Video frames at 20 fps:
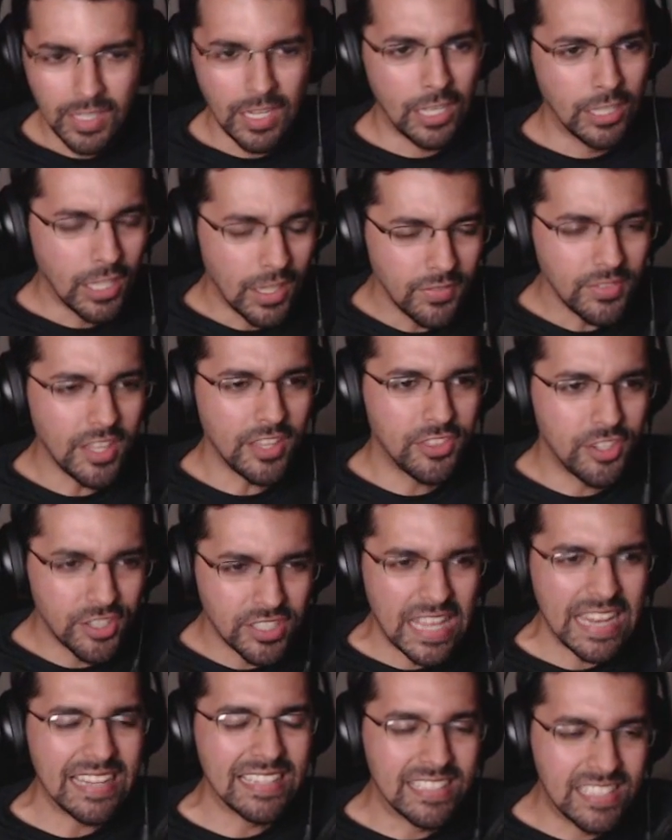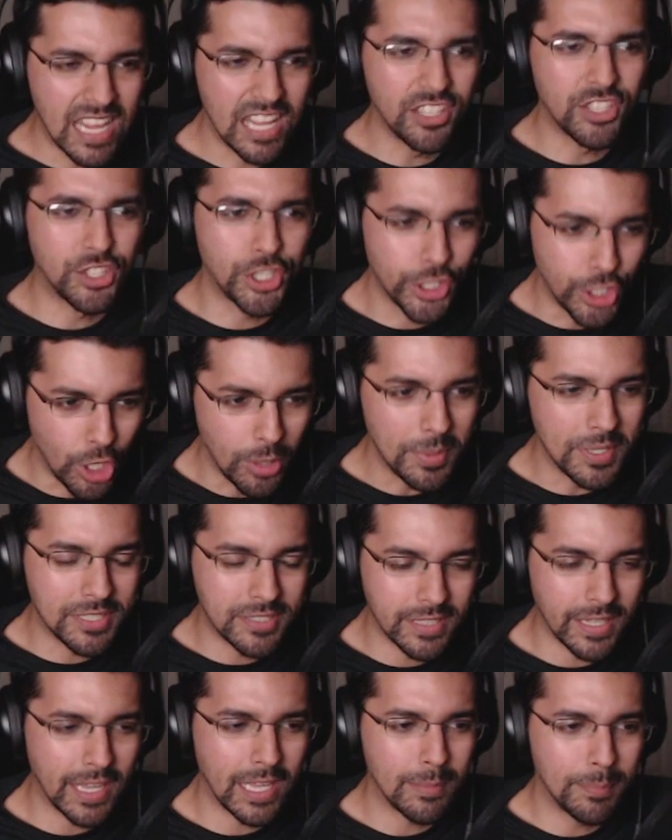I love that there's that intense Shinobi
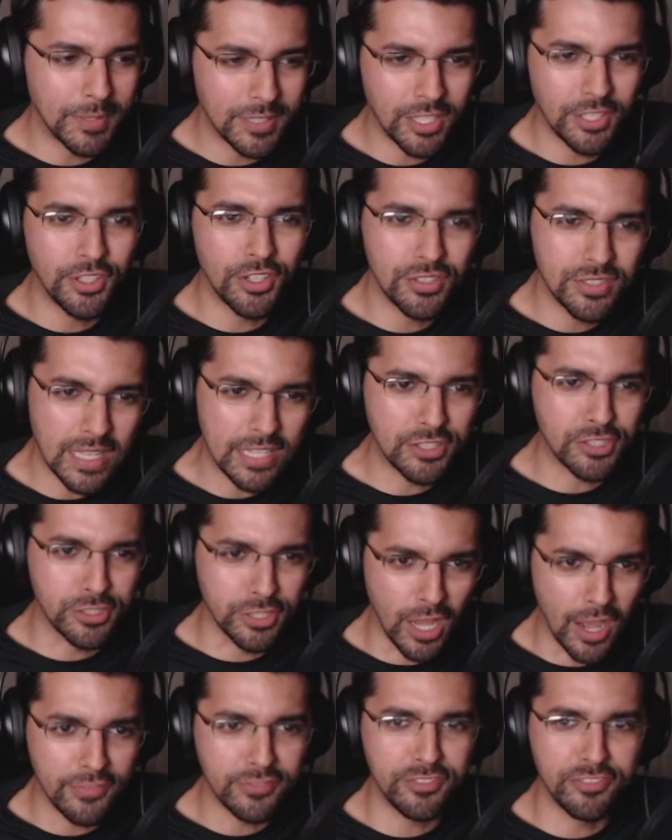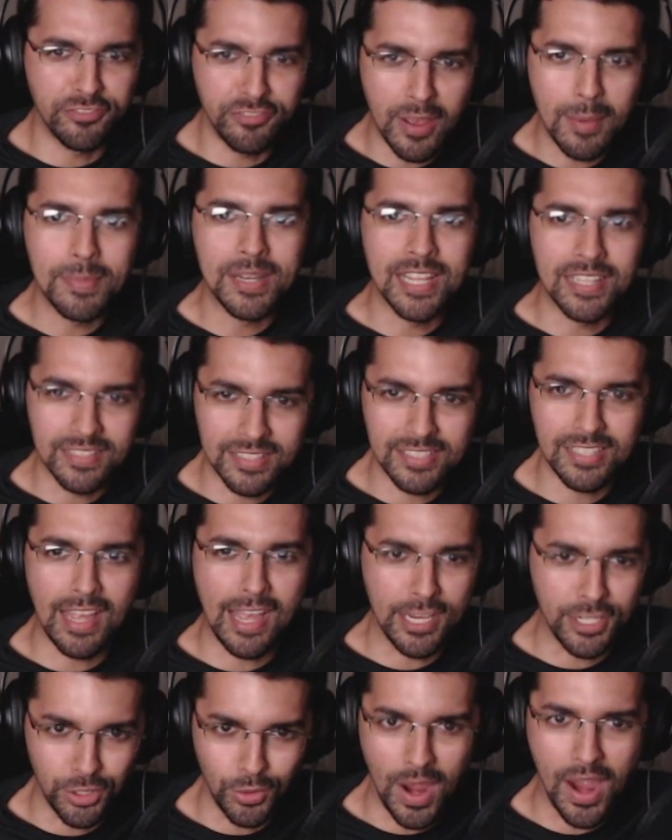side, but then there's that soft feminine
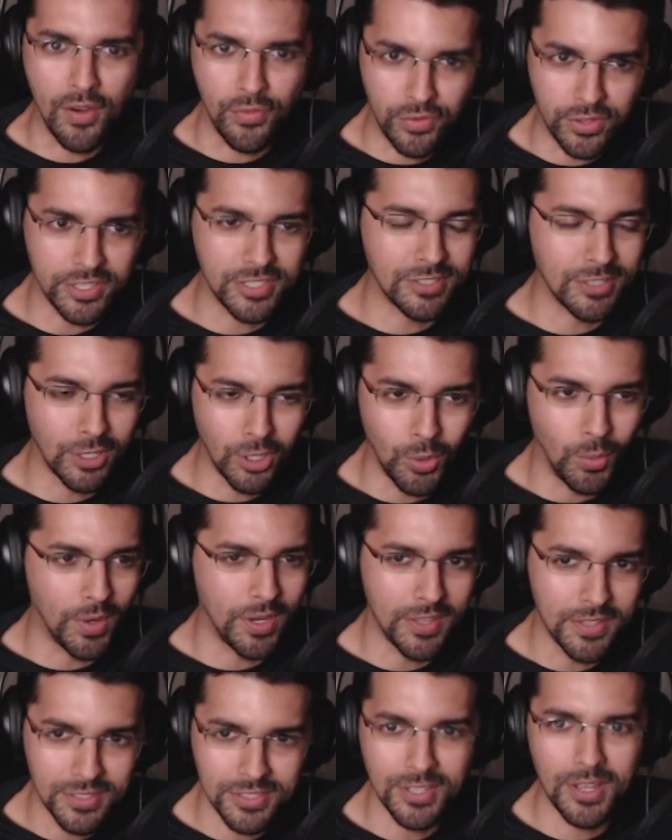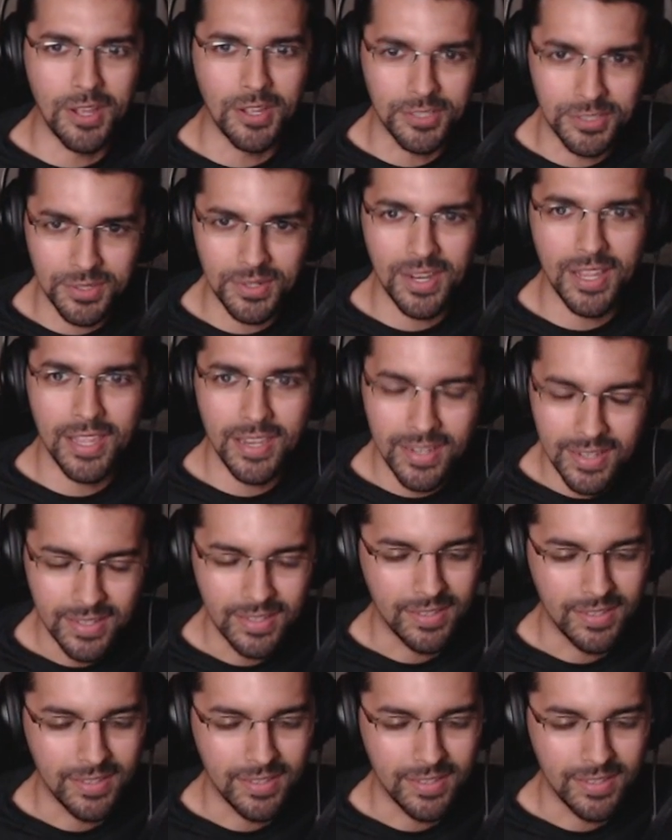side to every single one of these songs, right?